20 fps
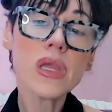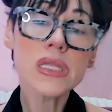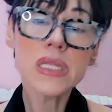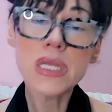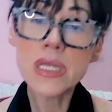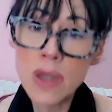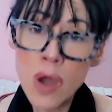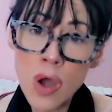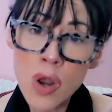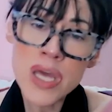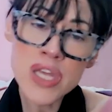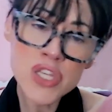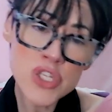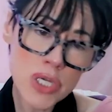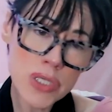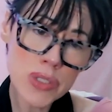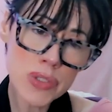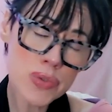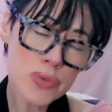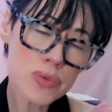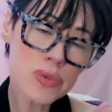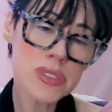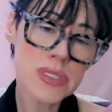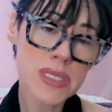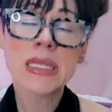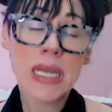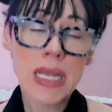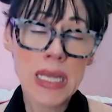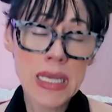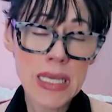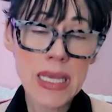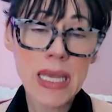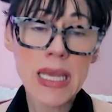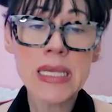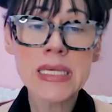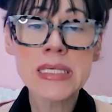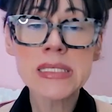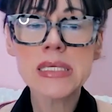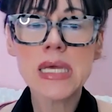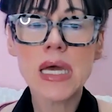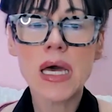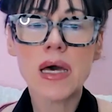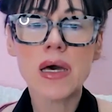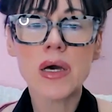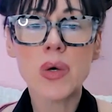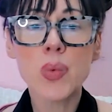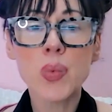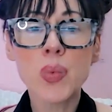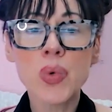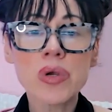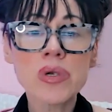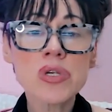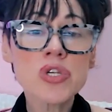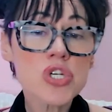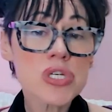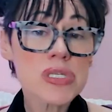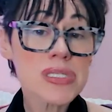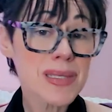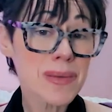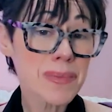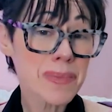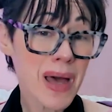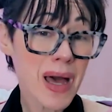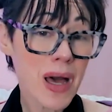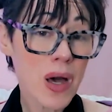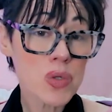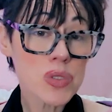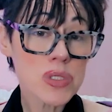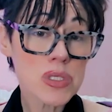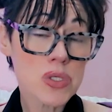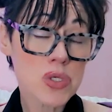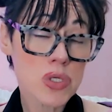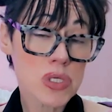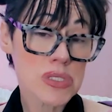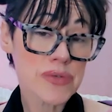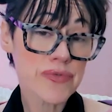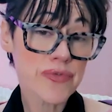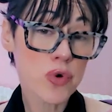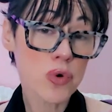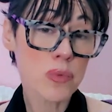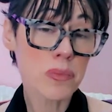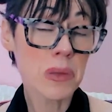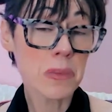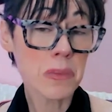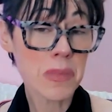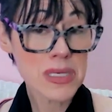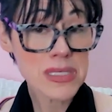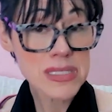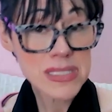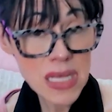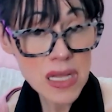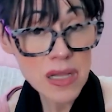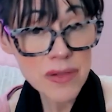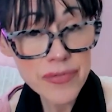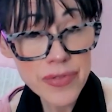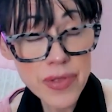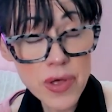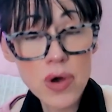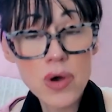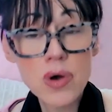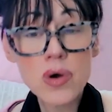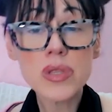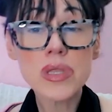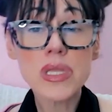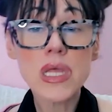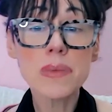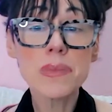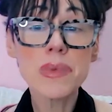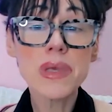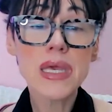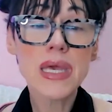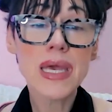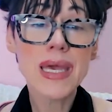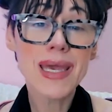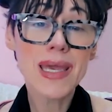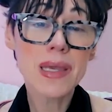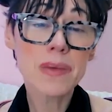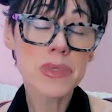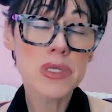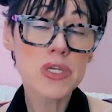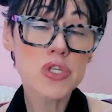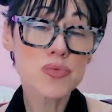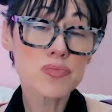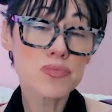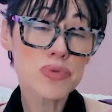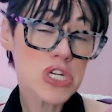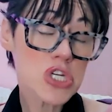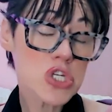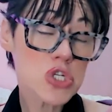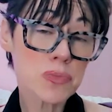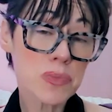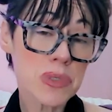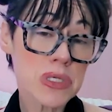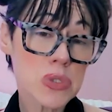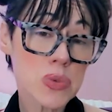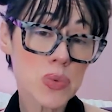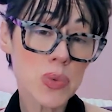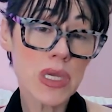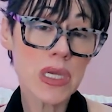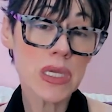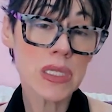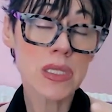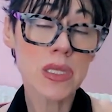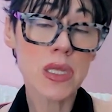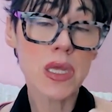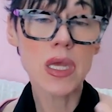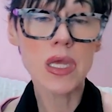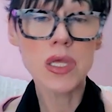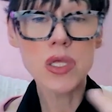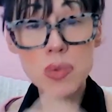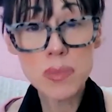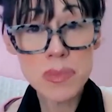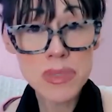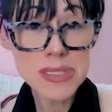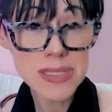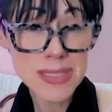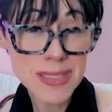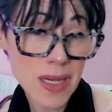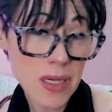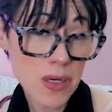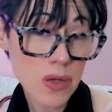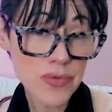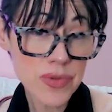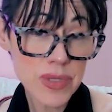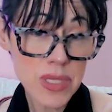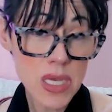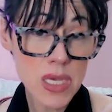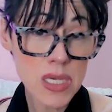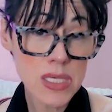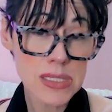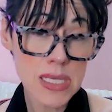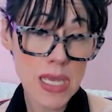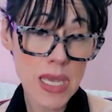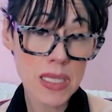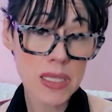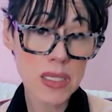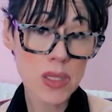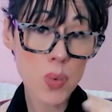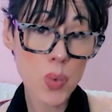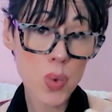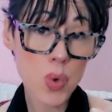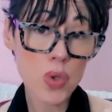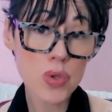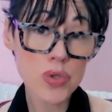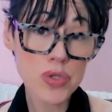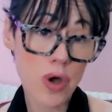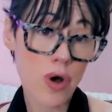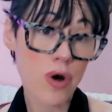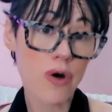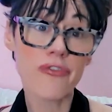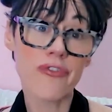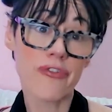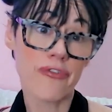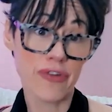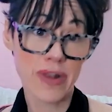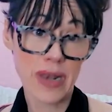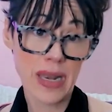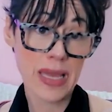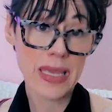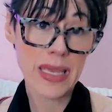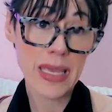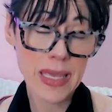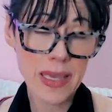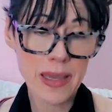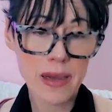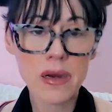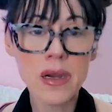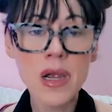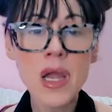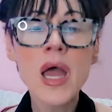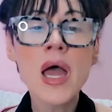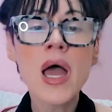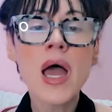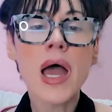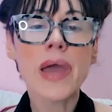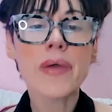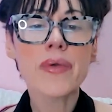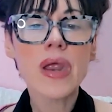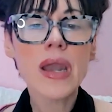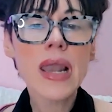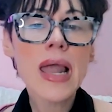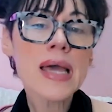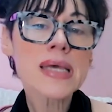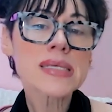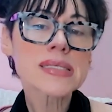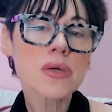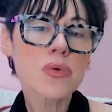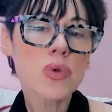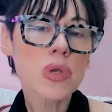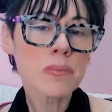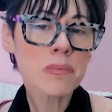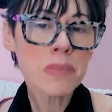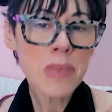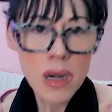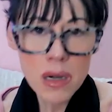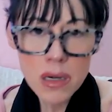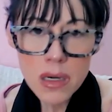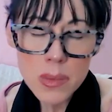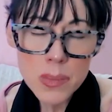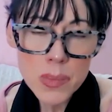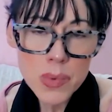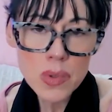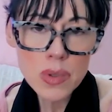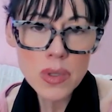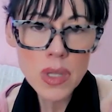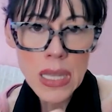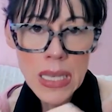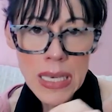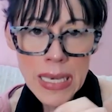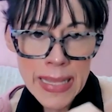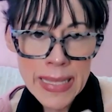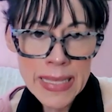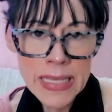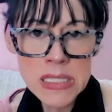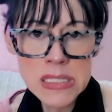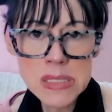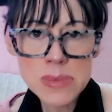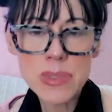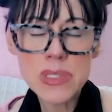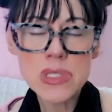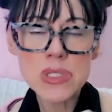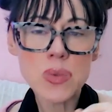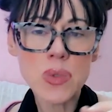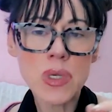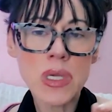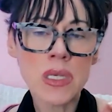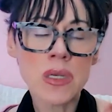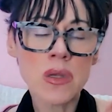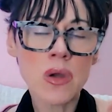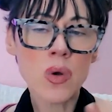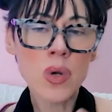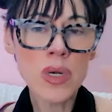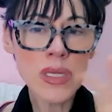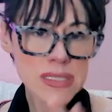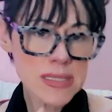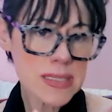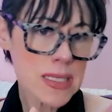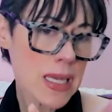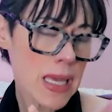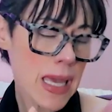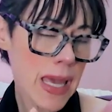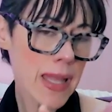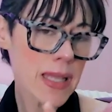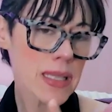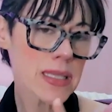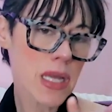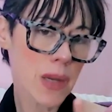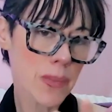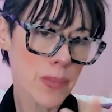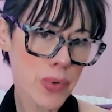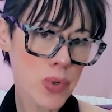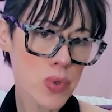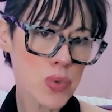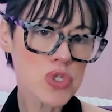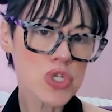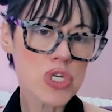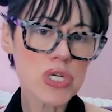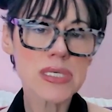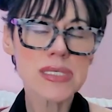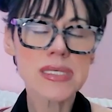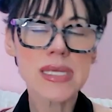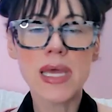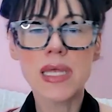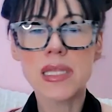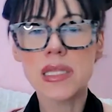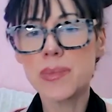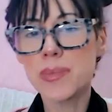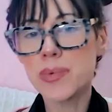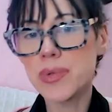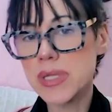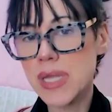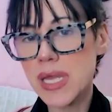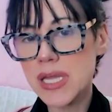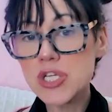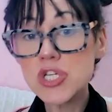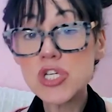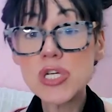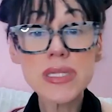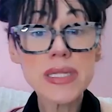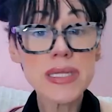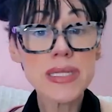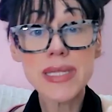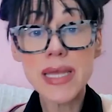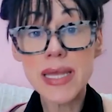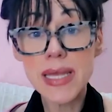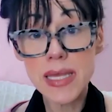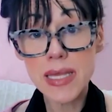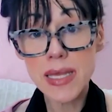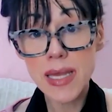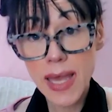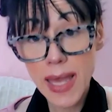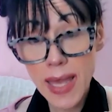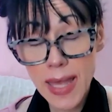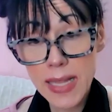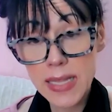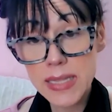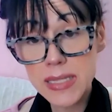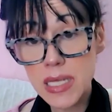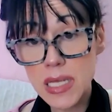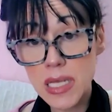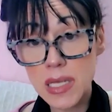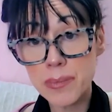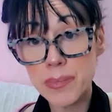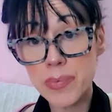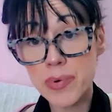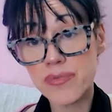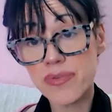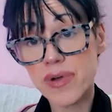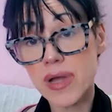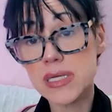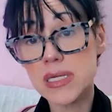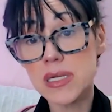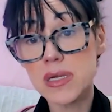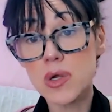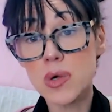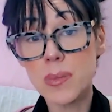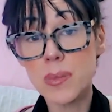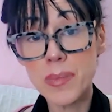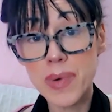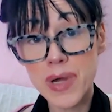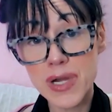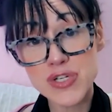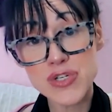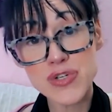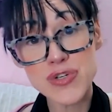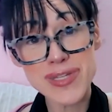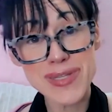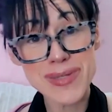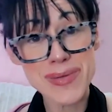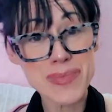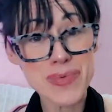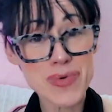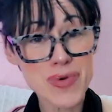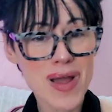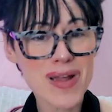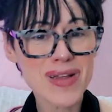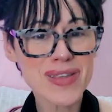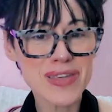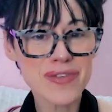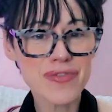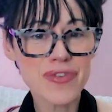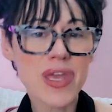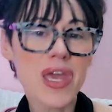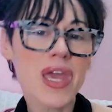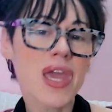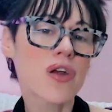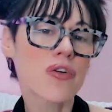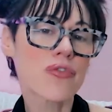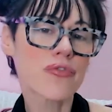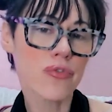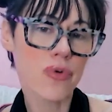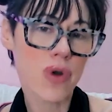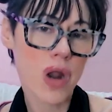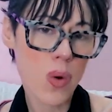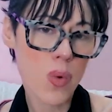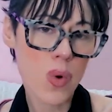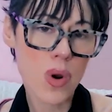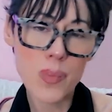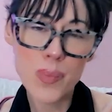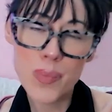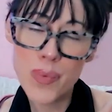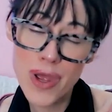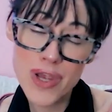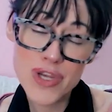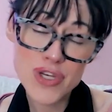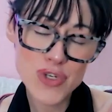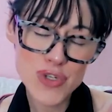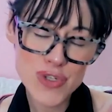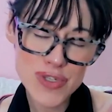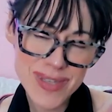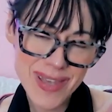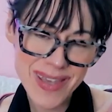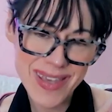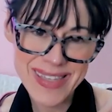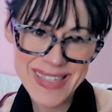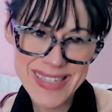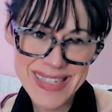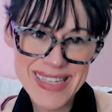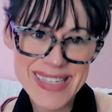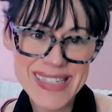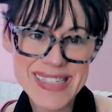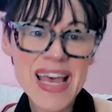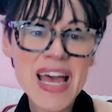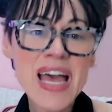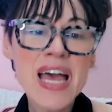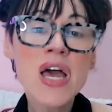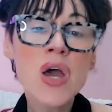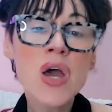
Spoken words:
The knowledge and tools that I gained weren't just about transforming myself, though. They became the bridge between the human side of things and the world of feline care. I realized the remarkable links between holistic health approaches and the potential that they held in providing compassionate and proactive care for our precious kitties.